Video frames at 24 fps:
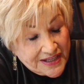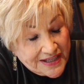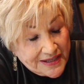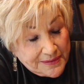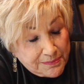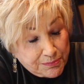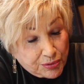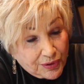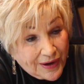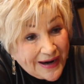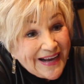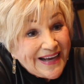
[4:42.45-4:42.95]

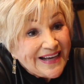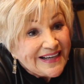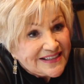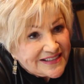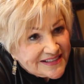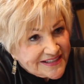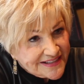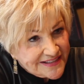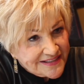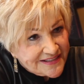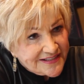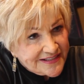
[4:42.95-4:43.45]
the
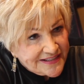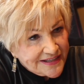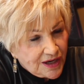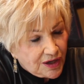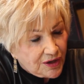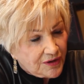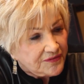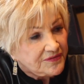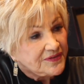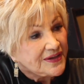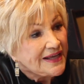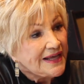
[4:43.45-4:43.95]
brand
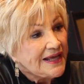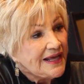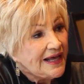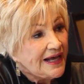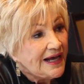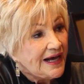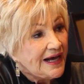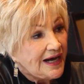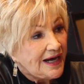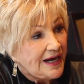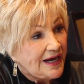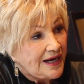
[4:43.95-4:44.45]
itself.
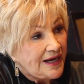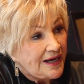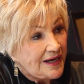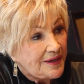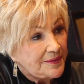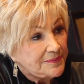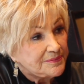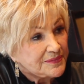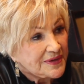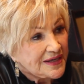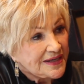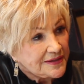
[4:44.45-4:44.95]

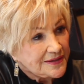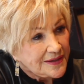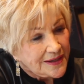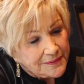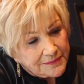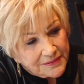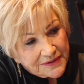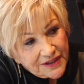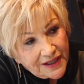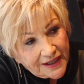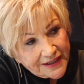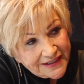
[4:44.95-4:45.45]
Um,
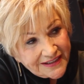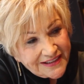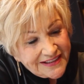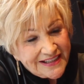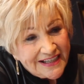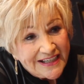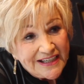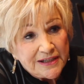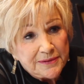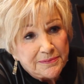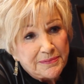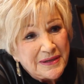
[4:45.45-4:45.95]
a lot of
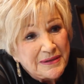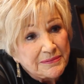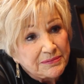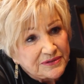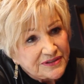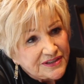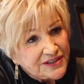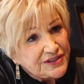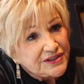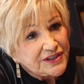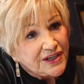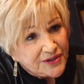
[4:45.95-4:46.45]
Canadian people
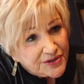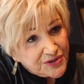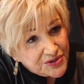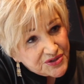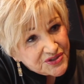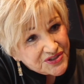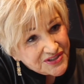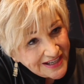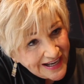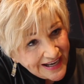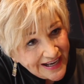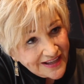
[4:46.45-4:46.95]
didn't
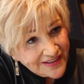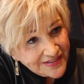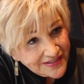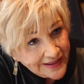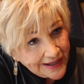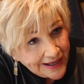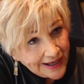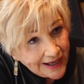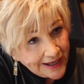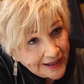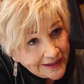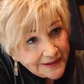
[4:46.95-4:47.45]
understand
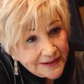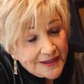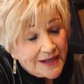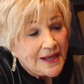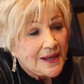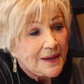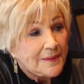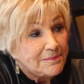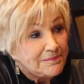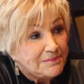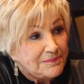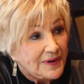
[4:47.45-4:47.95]
that.
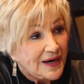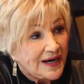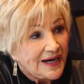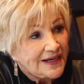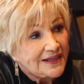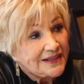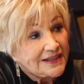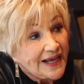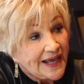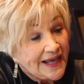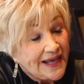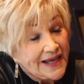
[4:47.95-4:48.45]

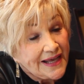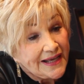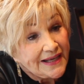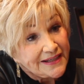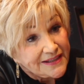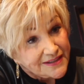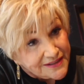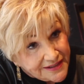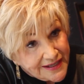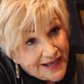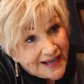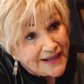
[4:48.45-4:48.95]
But
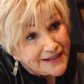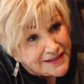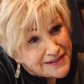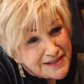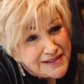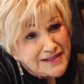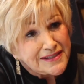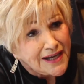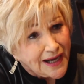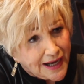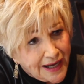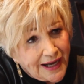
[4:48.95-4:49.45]
in,
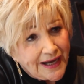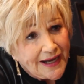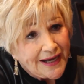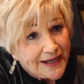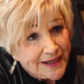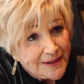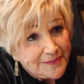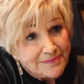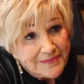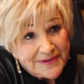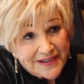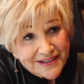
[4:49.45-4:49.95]
in
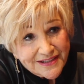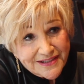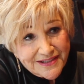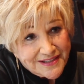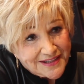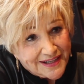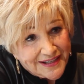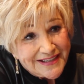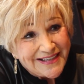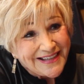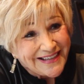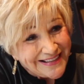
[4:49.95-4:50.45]
time, it's
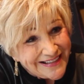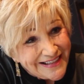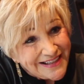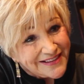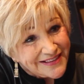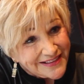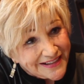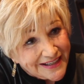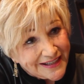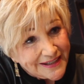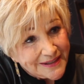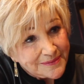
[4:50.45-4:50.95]
like
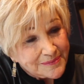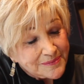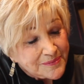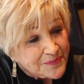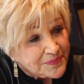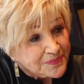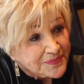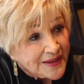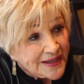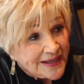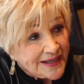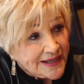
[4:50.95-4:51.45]
anything.
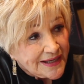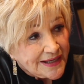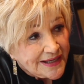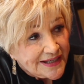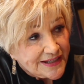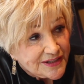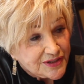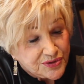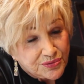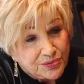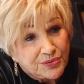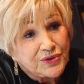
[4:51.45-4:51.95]

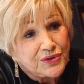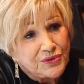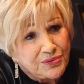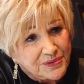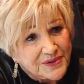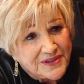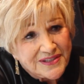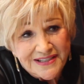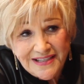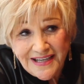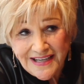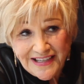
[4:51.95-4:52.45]
As Ruth
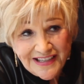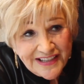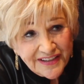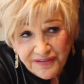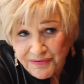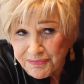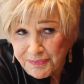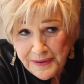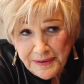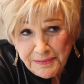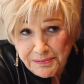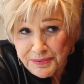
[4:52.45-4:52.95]
would say,
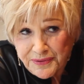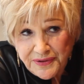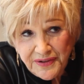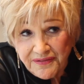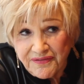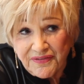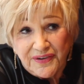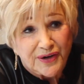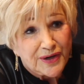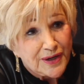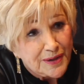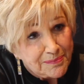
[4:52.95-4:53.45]
give people the
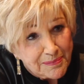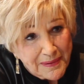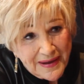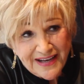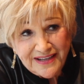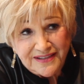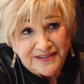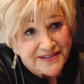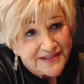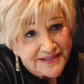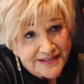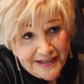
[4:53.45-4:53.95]
very
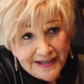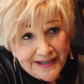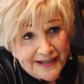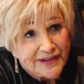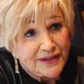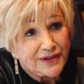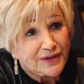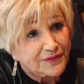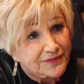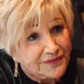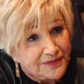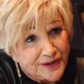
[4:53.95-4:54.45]
best
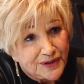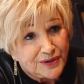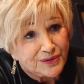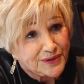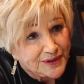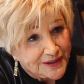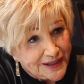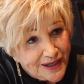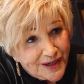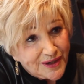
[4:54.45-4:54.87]
and they'll figure it